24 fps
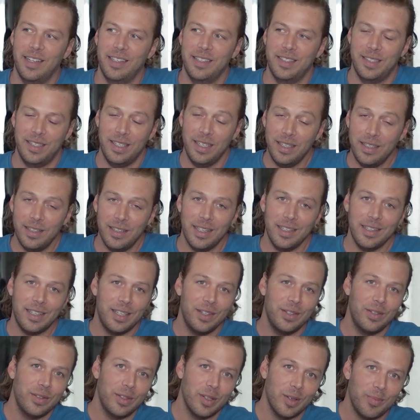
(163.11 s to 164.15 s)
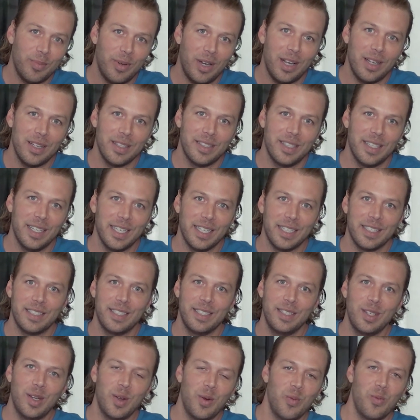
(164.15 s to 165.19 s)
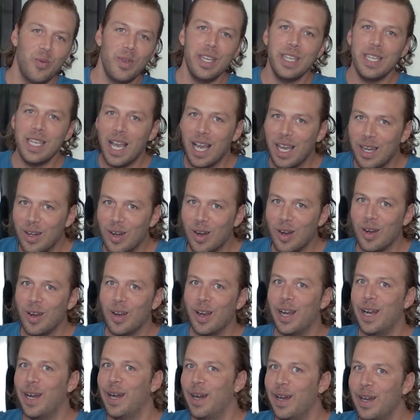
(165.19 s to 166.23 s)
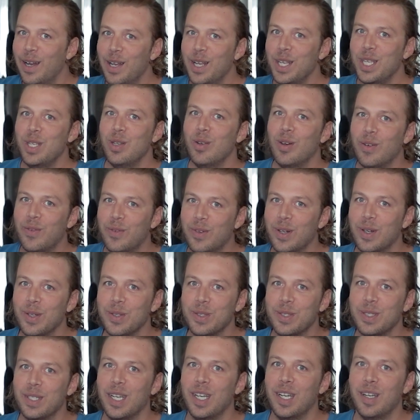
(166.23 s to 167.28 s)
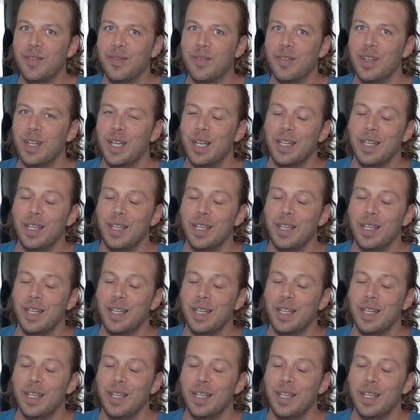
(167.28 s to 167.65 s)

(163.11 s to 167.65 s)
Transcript: CNN can do their politics. You know, we got our UFO stuff.